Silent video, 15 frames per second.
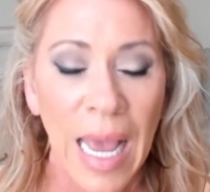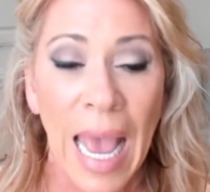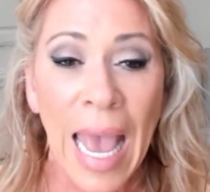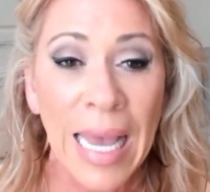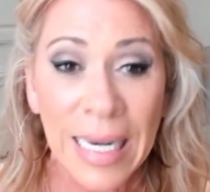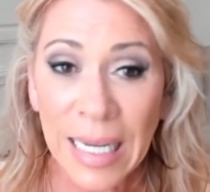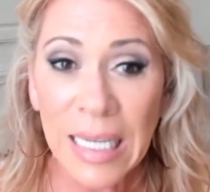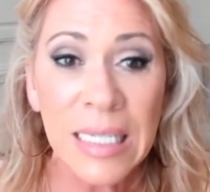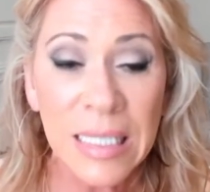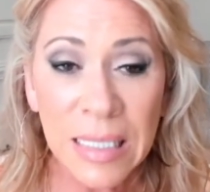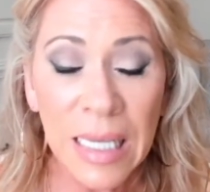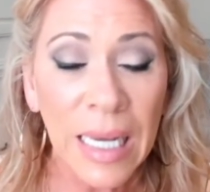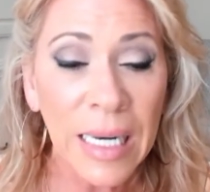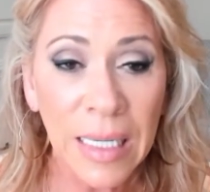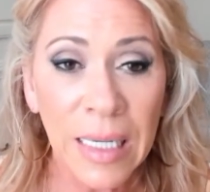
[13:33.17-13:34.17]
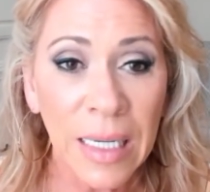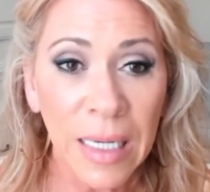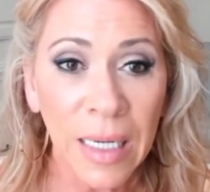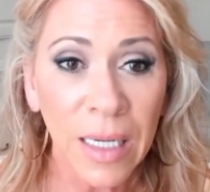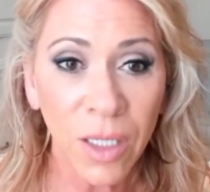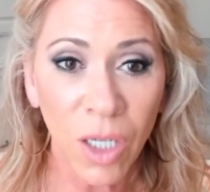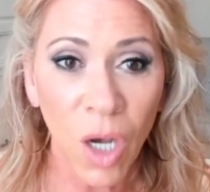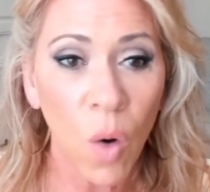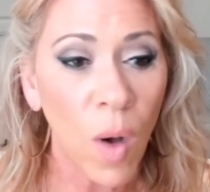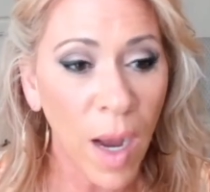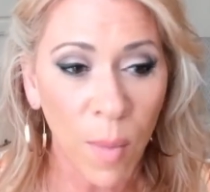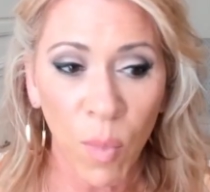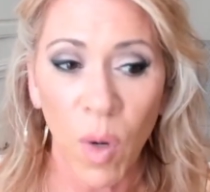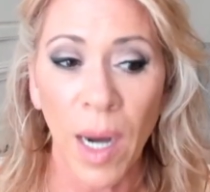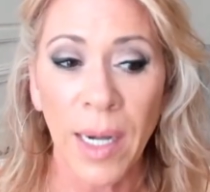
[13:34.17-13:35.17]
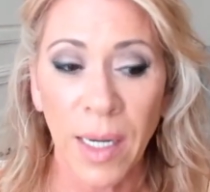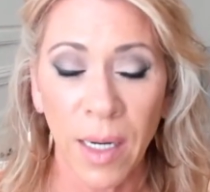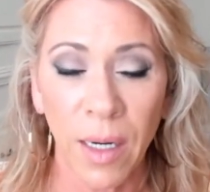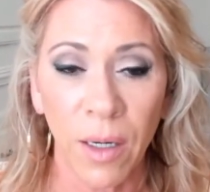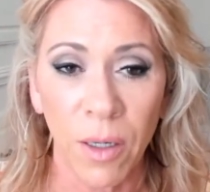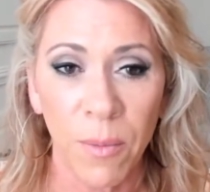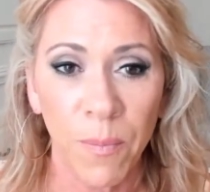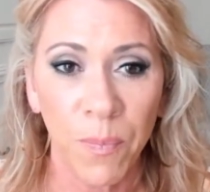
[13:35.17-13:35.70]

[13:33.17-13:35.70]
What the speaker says: And he's letting Gideon know, "I'm right here."